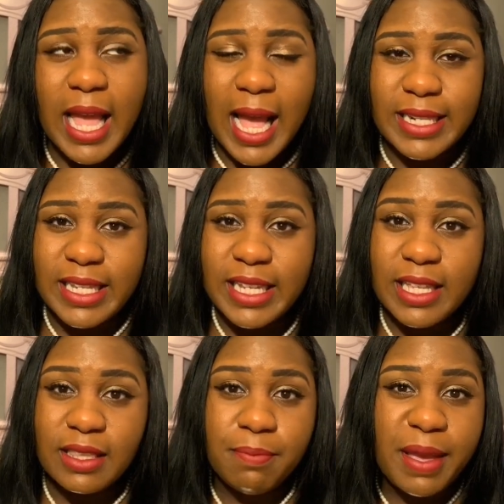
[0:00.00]
I did
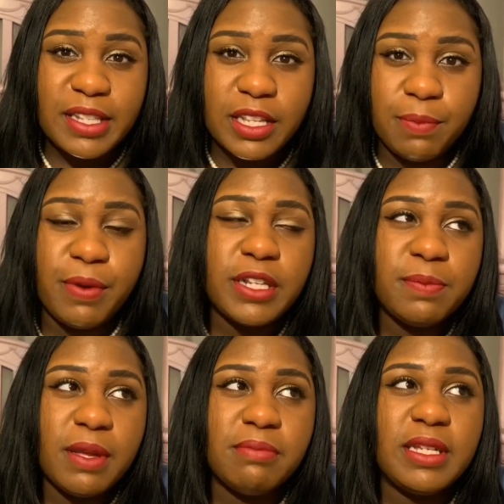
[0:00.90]
get the basic
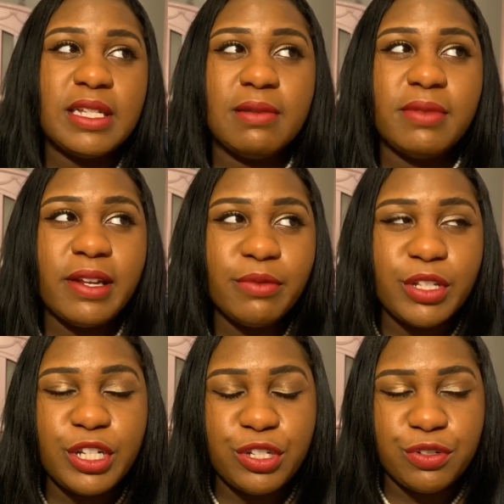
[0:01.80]
breast pump because I'm not
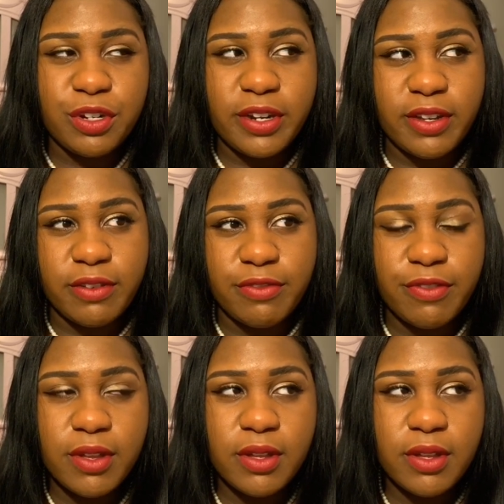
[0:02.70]
really 100%